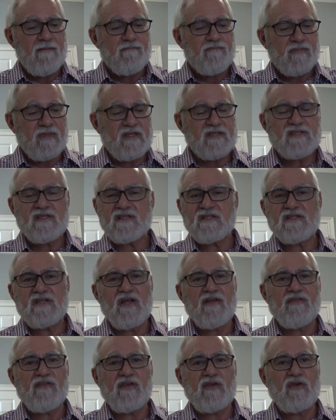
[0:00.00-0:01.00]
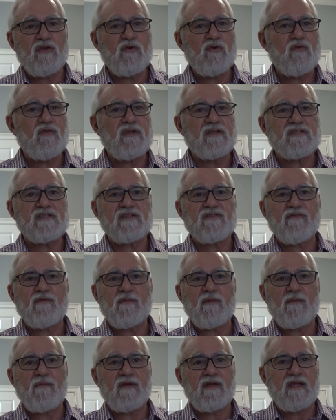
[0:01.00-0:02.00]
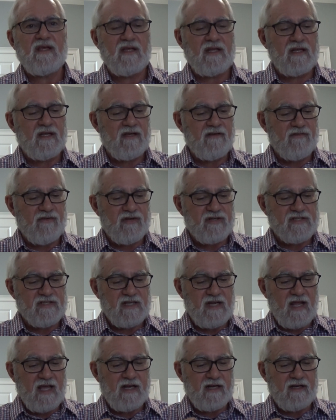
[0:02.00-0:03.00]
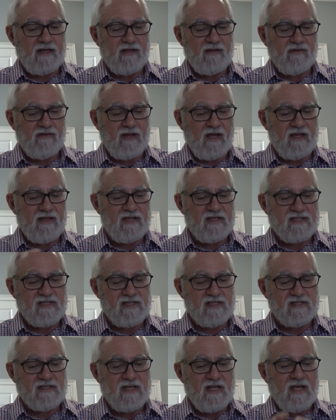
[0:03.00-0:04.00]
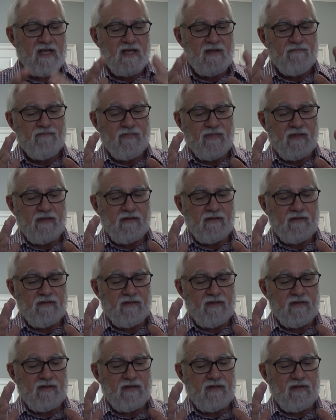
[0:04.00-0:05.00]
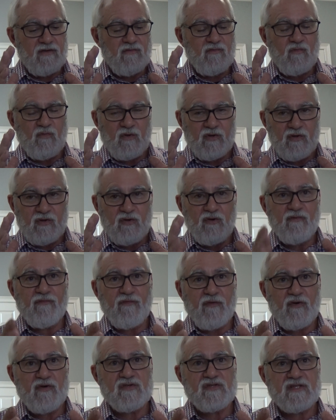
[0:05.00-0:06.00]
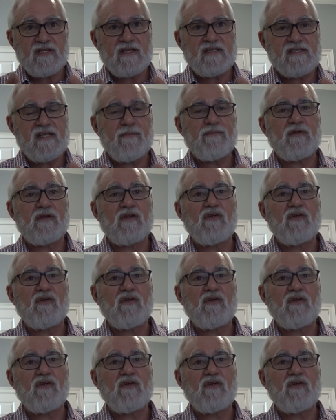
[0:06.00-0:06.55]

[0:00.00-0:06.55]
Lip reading: this is nothing new. This is from the beginning of Christianity, okay? This is when you first accepted